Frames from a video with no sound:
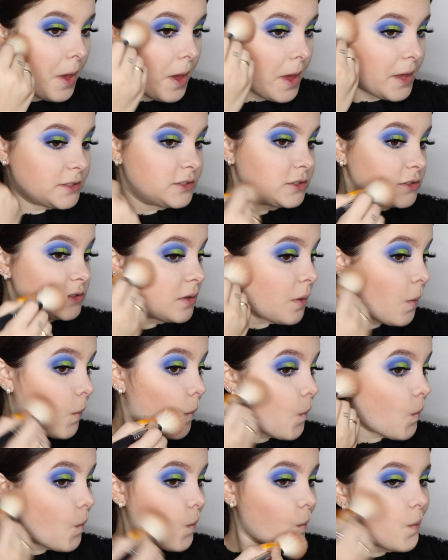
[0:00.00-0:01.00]
It's just
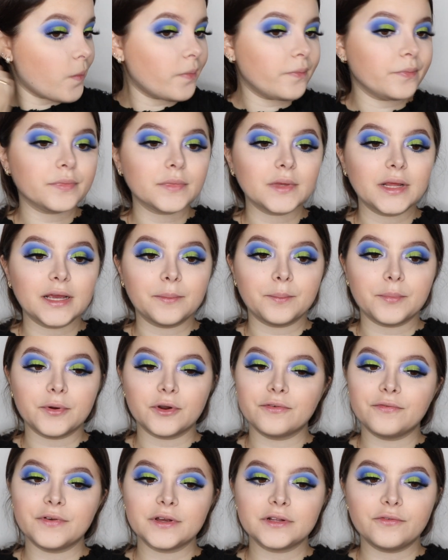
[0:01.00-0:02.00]
like
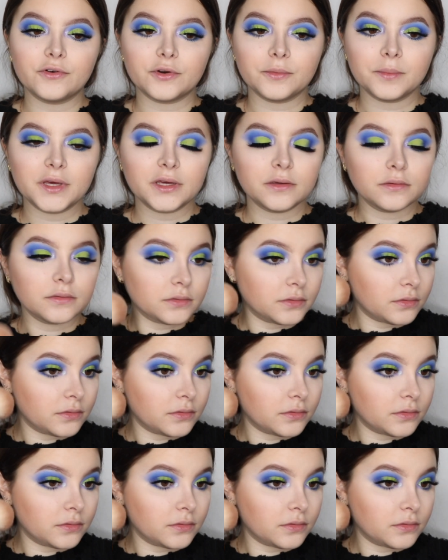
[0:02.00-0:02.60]
perfect for me.